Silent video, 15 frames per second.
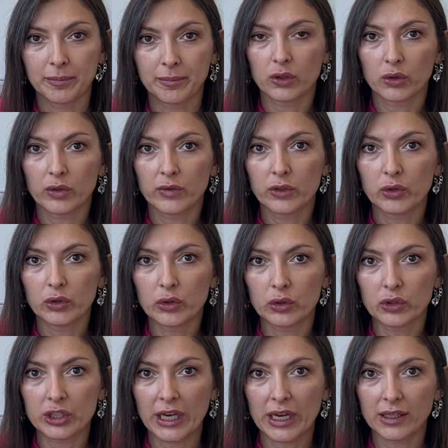So review
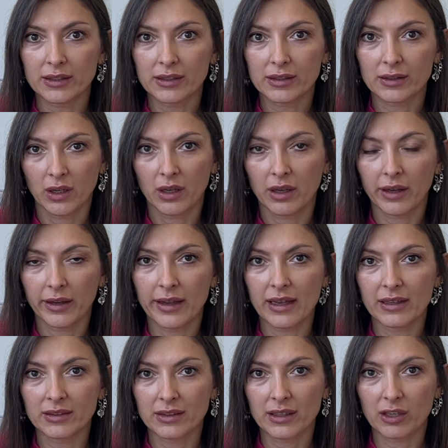your text
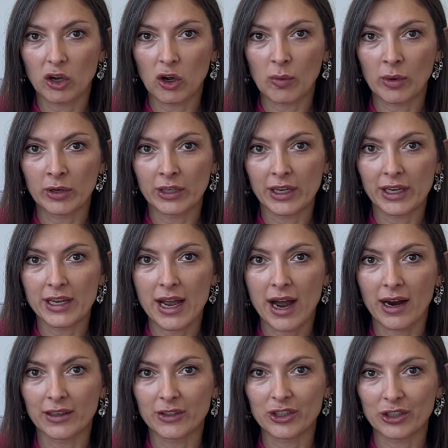against the common
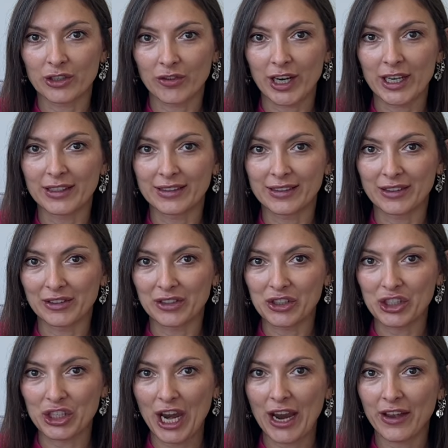AI-generated
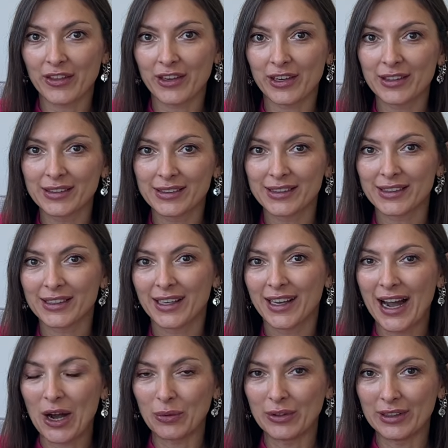cliché things.
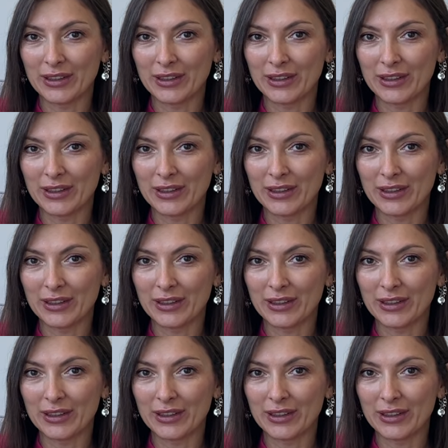I will